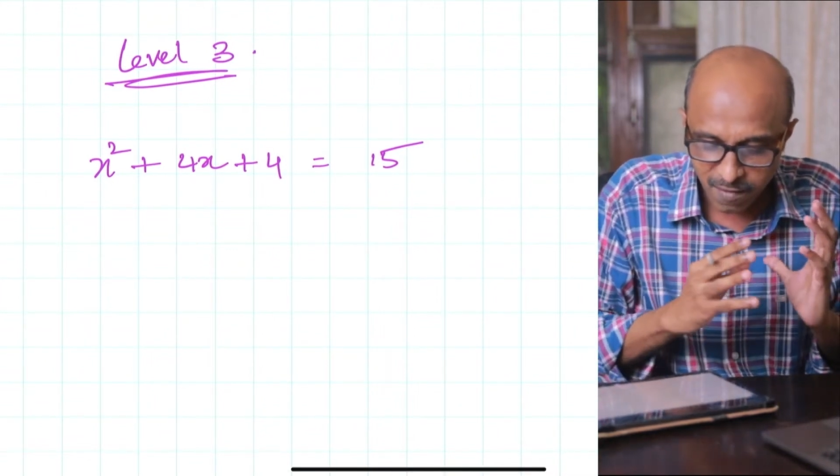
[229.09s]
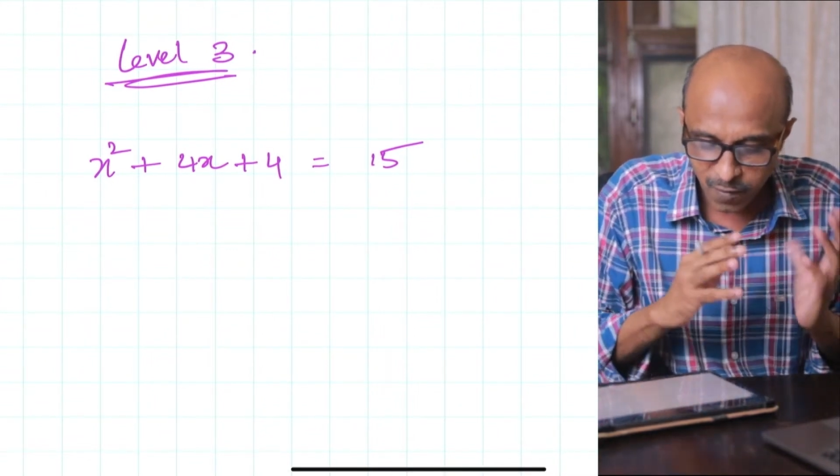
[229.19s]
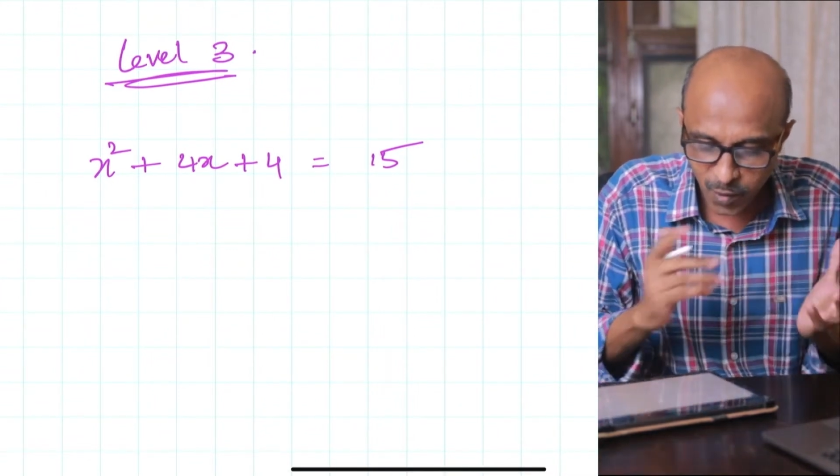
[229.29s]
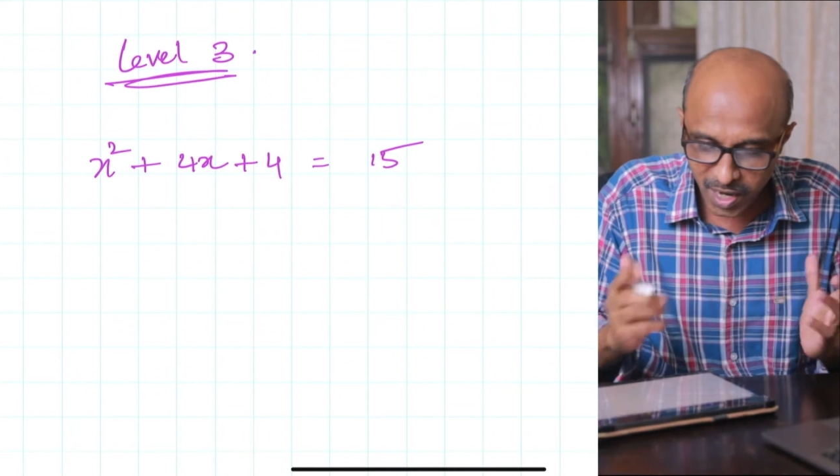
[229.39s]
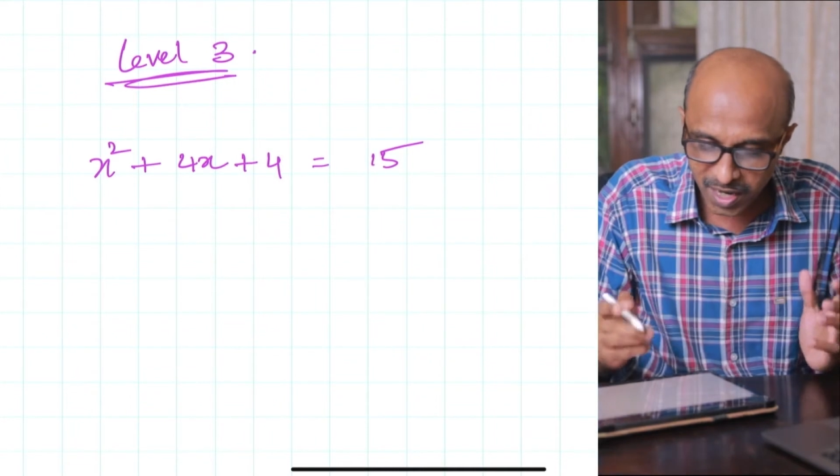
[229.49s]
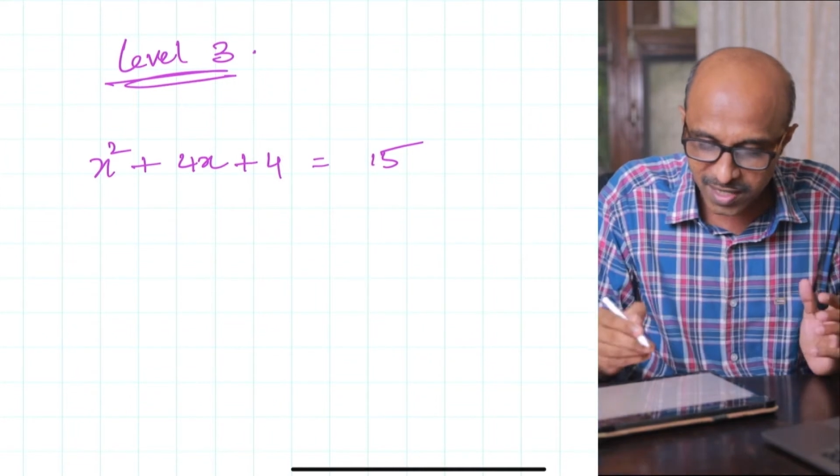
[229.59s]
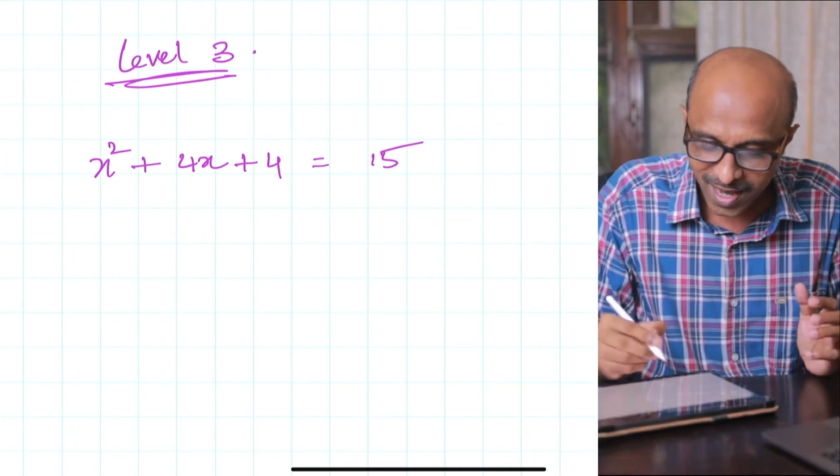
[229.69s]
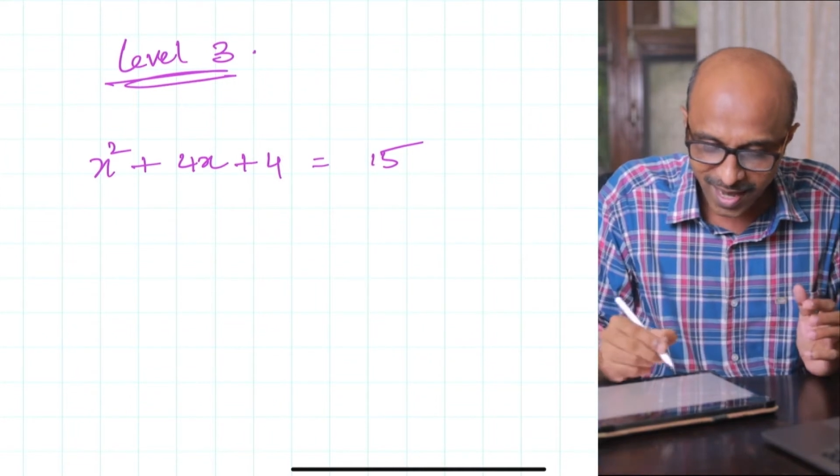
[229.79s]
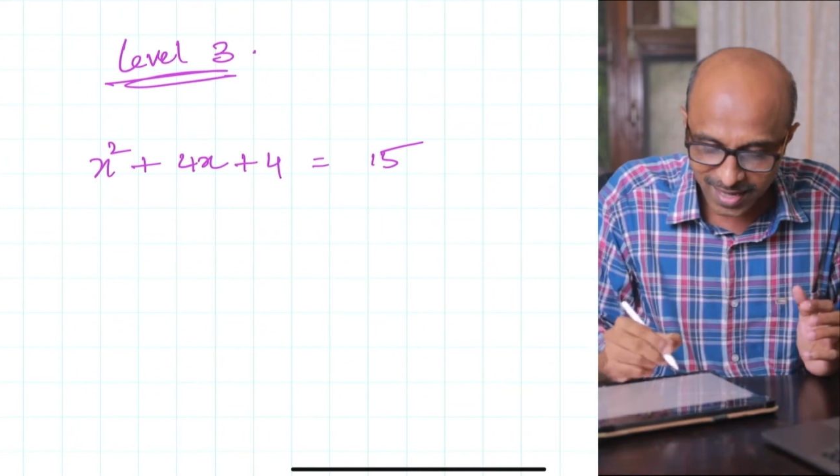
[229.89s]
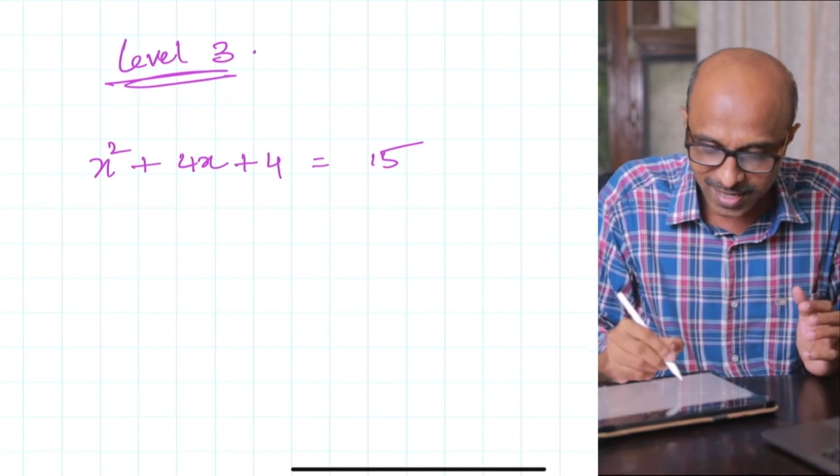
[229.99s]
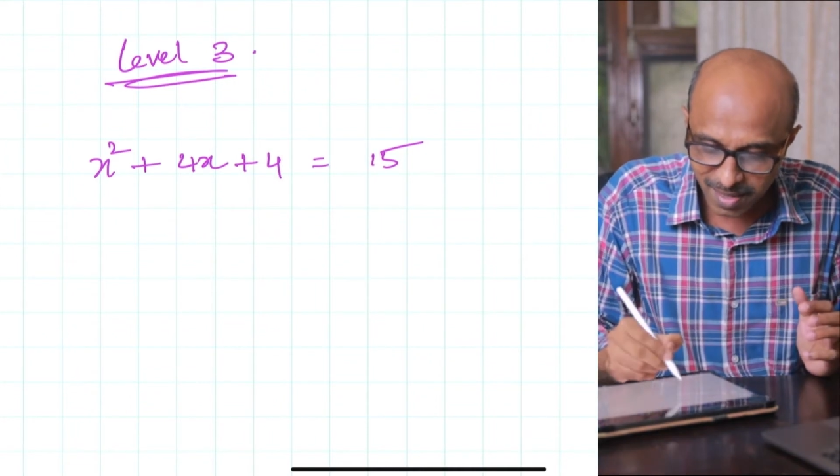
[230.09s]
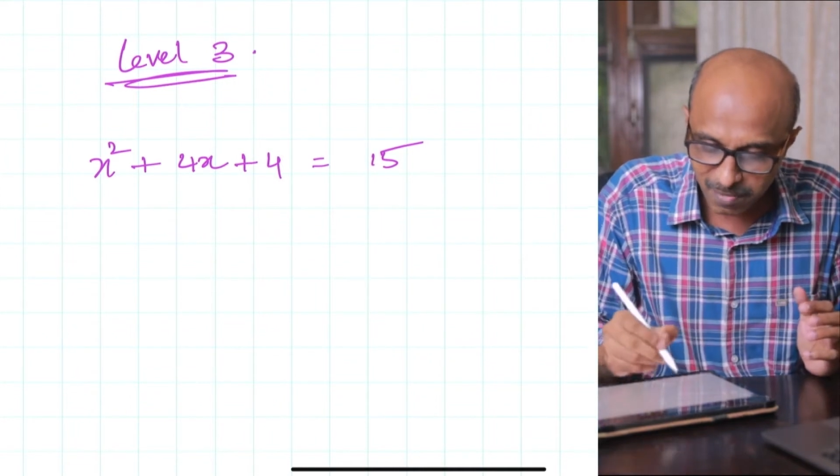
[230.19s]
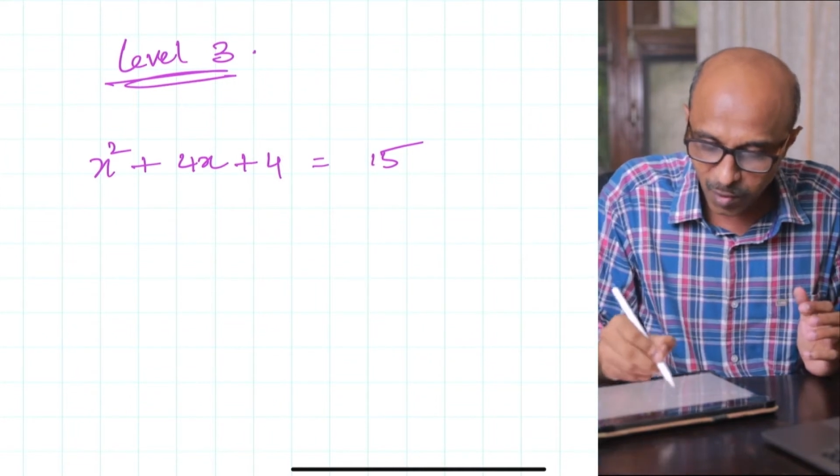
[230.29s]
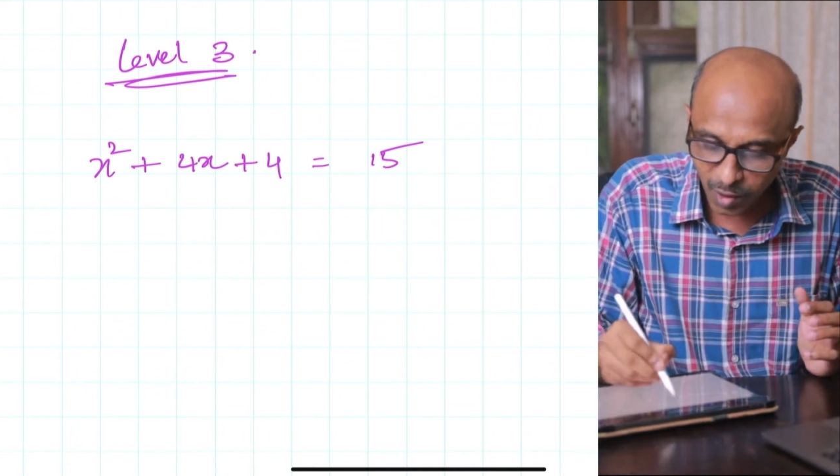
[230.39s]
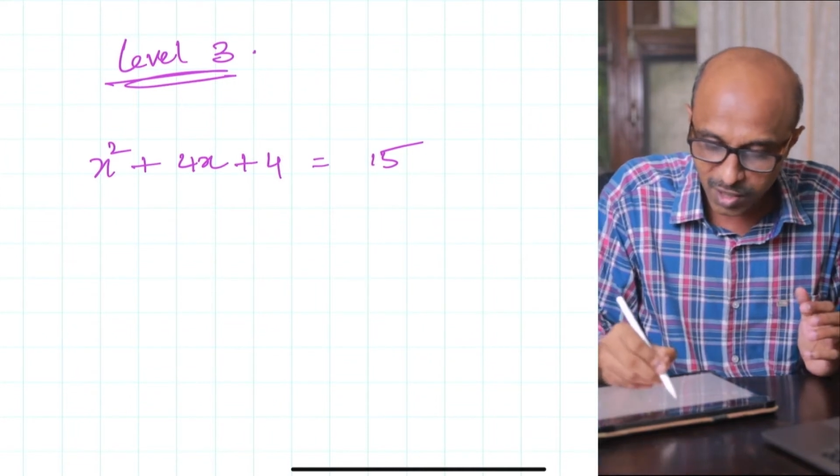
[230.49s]
4x, and
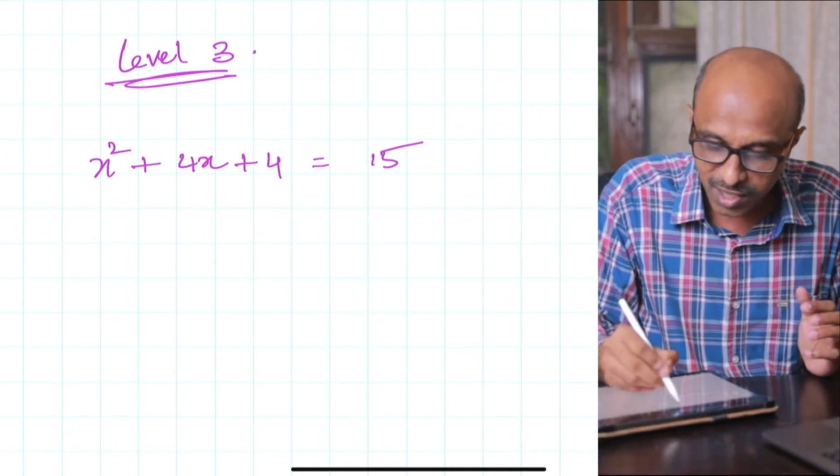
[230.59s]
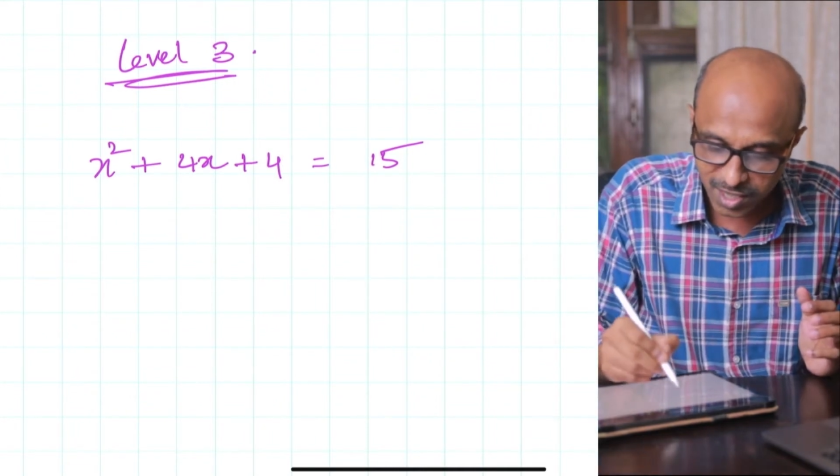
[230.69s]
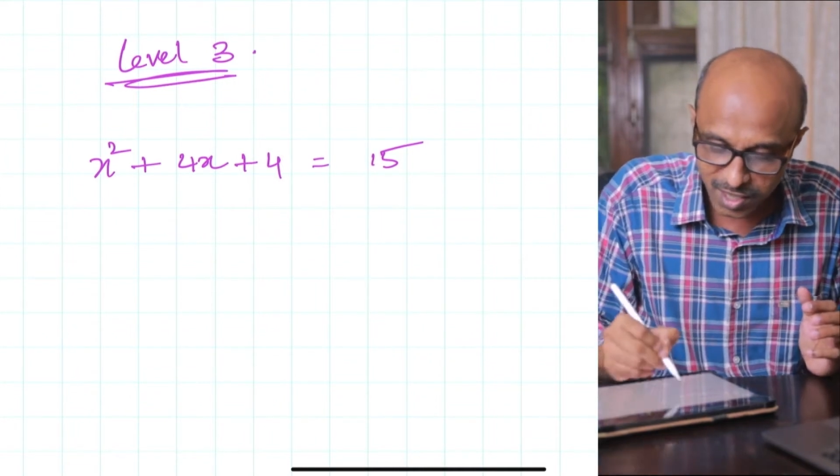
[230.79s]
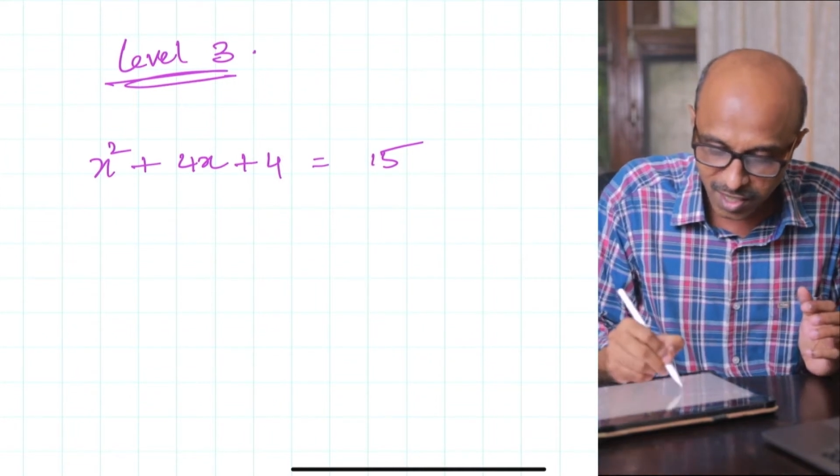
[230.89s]
some constant